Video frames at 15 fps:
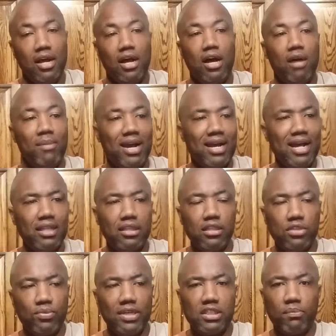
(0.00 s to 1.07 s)
I got
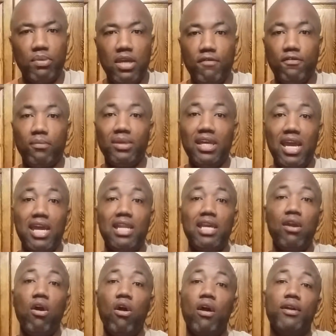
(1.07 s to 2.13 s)
this recipe from Katie
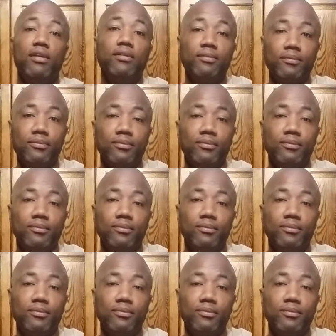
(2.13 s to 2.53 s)
Harden.